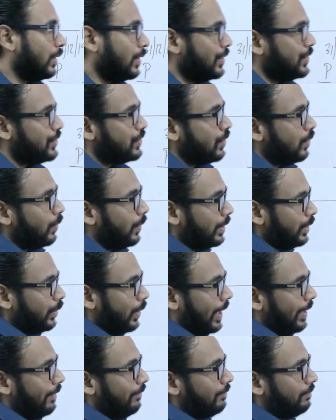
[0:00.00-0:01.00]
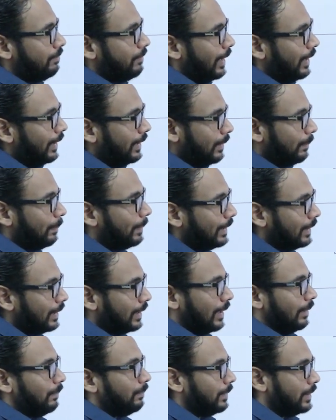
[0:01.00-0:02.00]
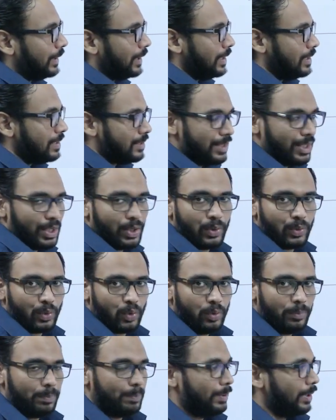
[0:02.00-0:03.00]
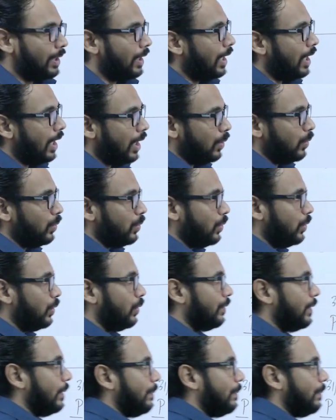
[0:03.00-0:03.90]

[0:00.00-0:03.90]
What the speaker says: So when you have multiple companies in a group, how do we